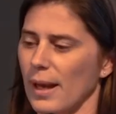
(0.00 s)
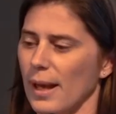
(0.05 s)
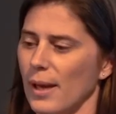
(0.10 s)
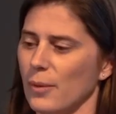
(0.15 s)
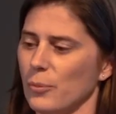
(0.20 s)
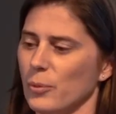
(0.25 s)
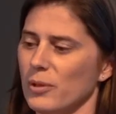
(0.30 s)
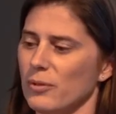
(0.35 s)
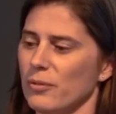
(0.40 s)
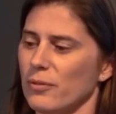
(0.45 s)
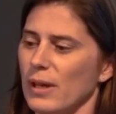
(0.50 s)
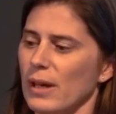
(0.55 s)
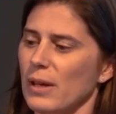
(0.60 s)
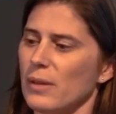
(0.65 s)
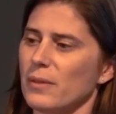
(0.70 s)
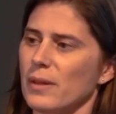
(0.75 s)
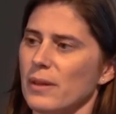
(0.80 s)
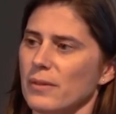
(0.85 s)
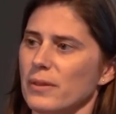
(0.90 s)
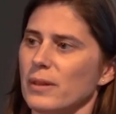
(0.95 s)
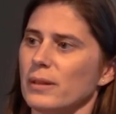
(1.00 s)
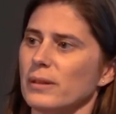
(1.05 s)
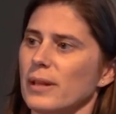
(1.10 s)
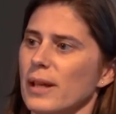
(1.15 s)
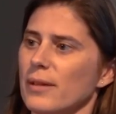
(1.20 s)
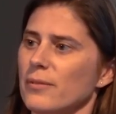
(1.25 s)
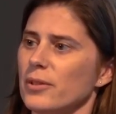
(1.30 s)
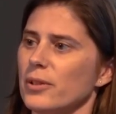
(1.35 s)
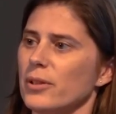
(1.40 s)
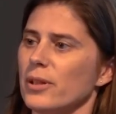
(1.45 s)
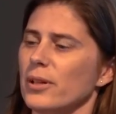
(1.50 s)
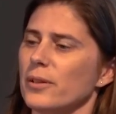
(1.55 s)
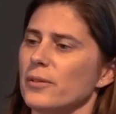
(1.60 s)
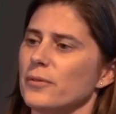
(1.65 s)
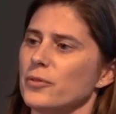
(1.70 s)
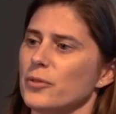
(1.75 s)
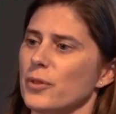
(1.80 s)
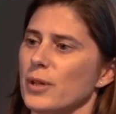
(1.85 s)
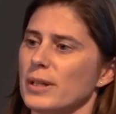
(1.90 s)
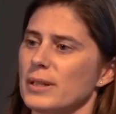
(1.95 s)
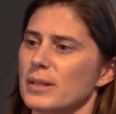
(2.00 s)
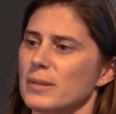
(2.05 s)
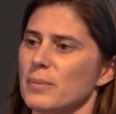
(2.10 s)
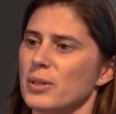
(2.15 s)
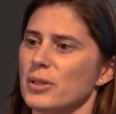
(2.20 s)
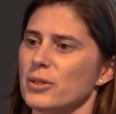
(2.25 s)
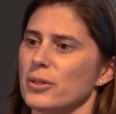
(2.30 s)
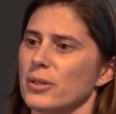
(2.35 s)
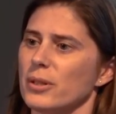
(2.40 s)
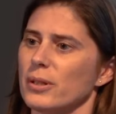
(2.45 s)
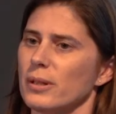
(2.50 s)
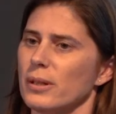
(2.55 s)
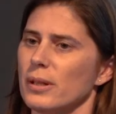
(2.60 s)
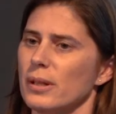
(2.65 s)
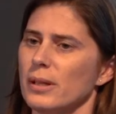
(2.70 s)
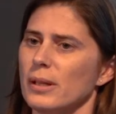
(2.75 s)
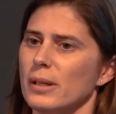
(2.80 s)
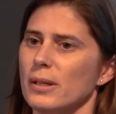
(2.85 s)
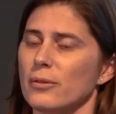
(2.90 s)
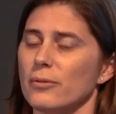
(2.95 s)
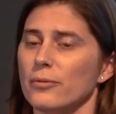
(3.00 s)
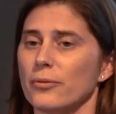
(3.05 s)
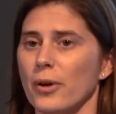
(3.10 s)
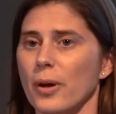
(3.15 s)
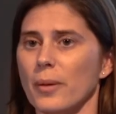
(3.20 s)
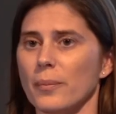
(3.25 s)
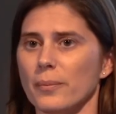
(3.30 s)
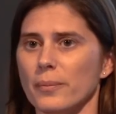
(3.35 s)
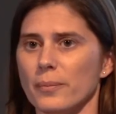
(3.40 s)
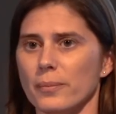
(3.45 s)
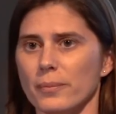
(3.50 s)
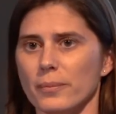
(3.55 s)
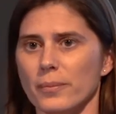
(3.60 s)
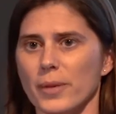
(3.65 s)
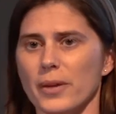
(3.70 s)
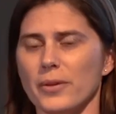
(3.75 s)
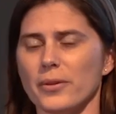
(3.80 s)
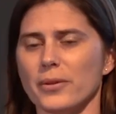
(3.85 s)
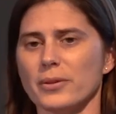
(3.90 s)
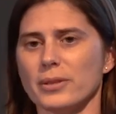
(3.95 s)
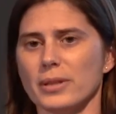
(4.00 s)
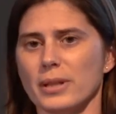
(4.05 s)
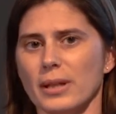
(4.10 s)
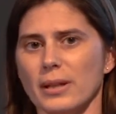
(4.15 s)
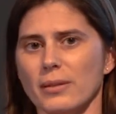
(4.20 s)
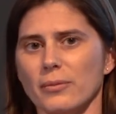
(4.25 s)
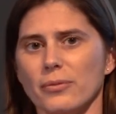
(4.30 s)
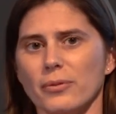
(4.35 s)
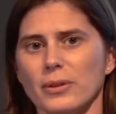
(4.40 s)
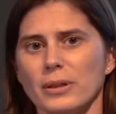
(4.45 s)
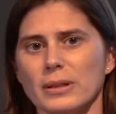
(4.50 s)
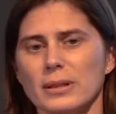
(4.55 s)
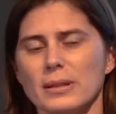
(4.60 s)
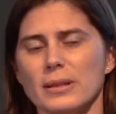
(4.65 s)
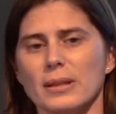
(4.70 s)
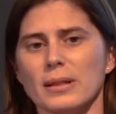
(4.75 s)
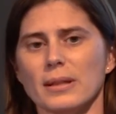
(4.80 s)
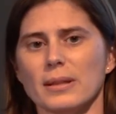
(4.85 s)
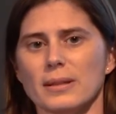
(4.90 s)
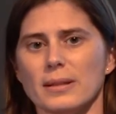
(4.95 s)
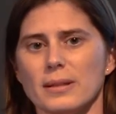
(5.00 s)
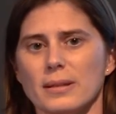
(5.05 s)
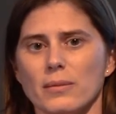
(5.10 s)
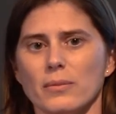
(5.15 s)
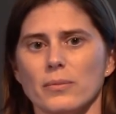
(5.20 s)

And we found that the level of transmission from mother to infant is